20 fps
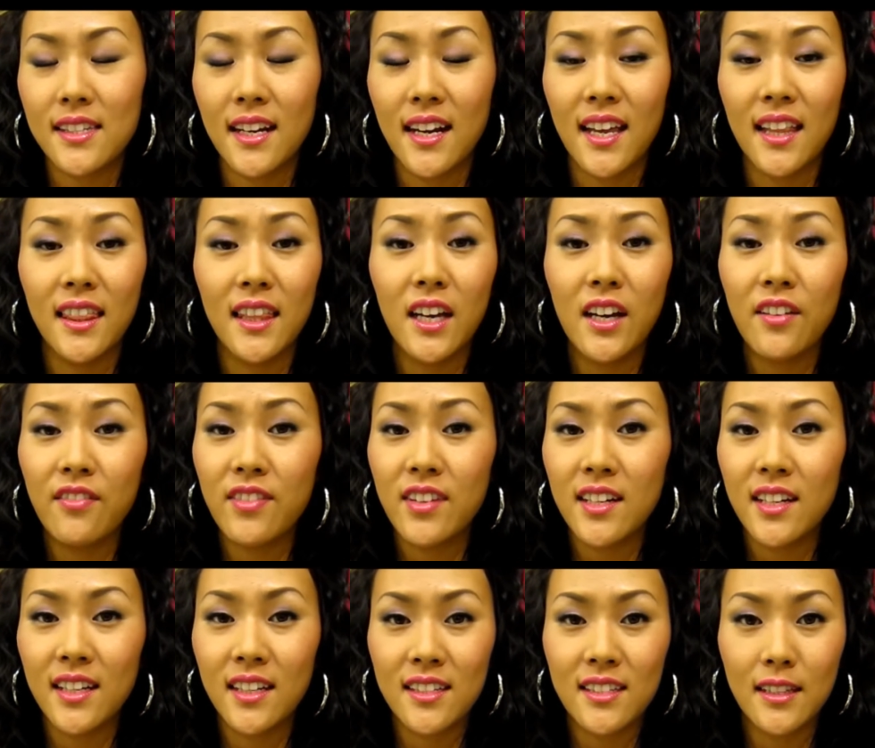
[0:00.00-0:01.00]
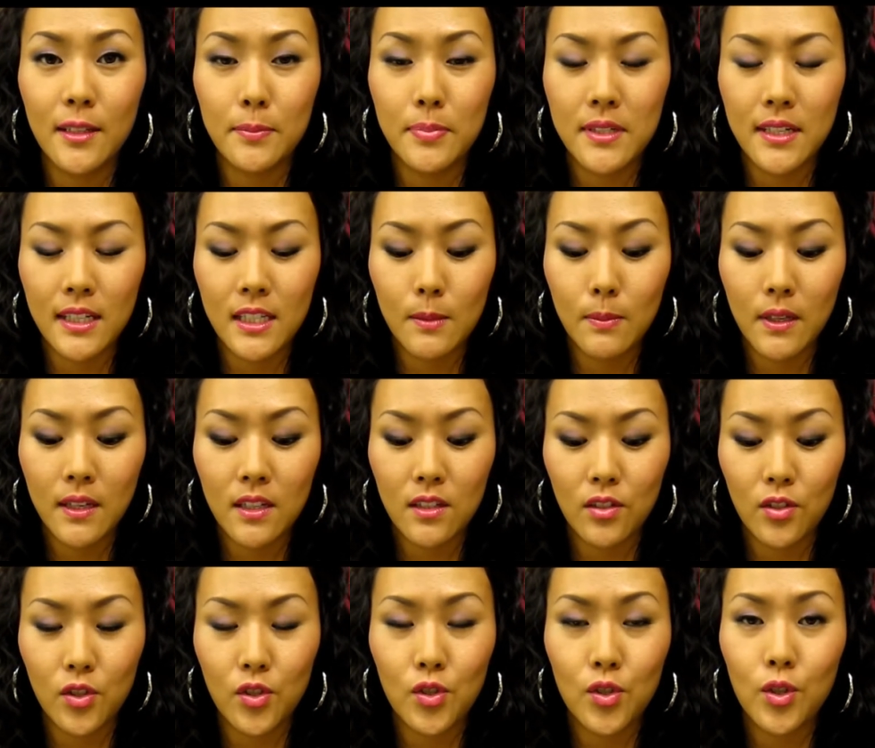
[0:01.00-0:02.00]
and I love the NYX lipsticks because
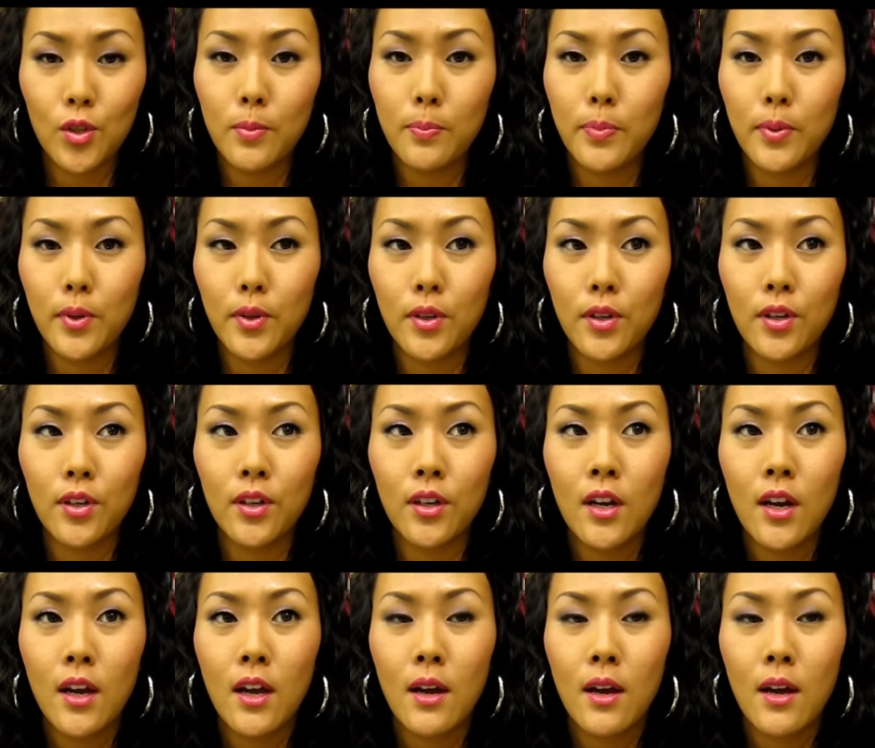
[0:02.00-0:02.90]
they're super